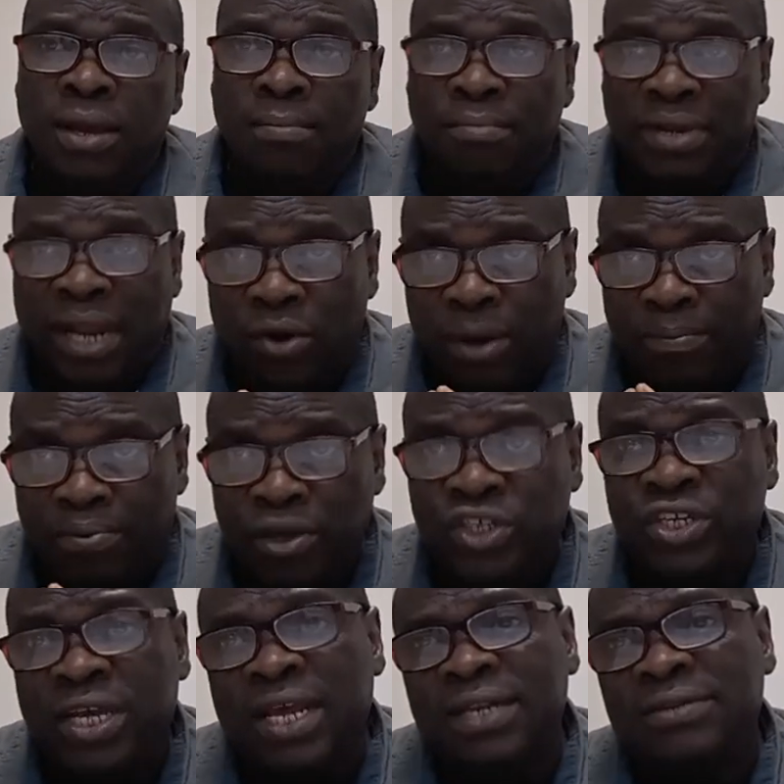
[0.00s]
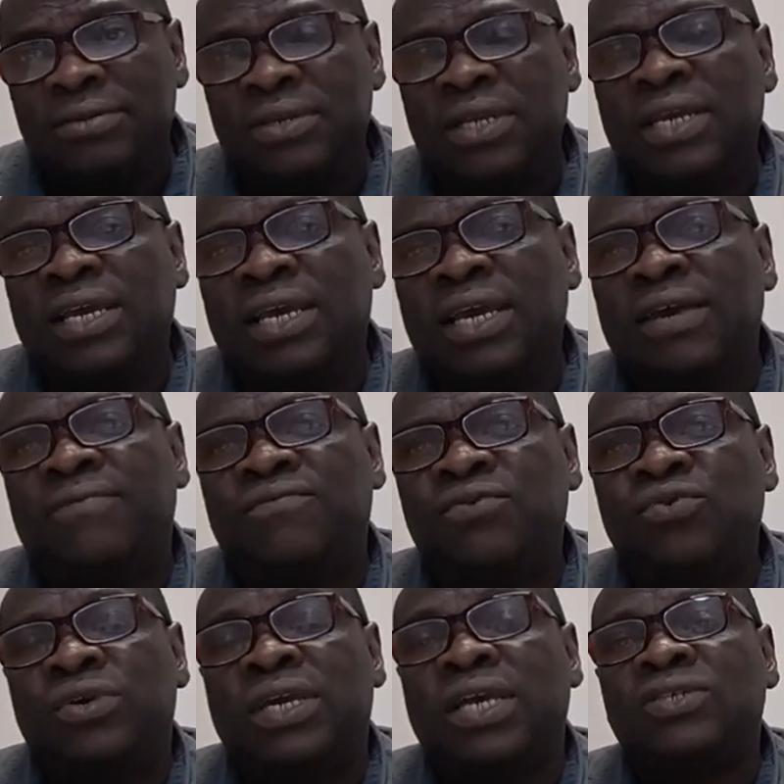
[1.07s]
But I will appreciate it if
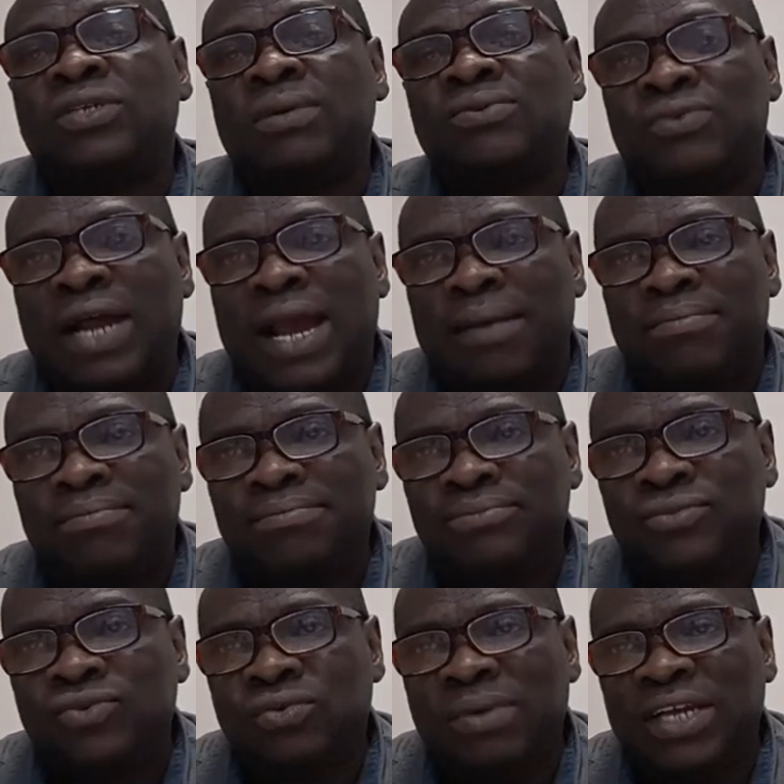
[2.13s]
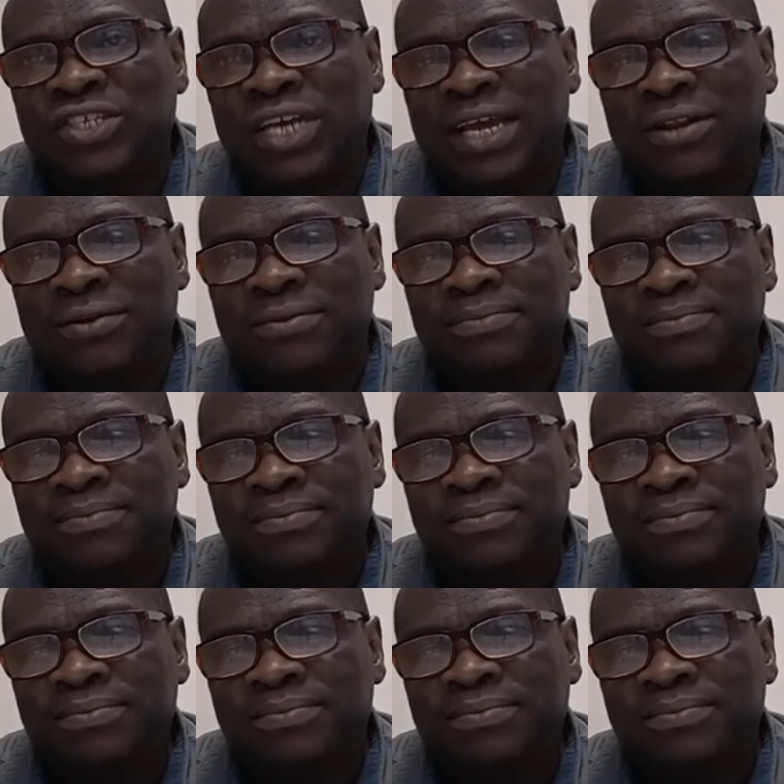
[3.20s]
you can subscribe to my channel.